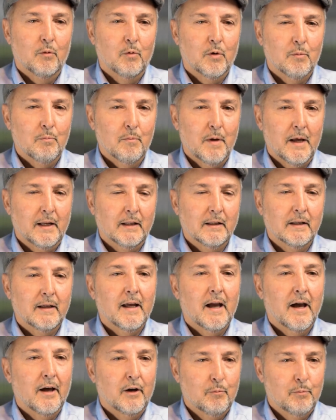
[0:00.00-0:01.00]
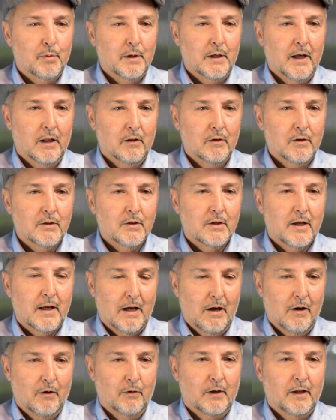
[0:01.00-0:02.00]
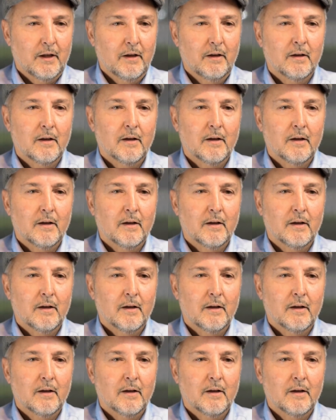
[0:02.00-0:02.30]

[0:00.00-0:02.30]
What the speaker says: we're mainly out of Pinellas County,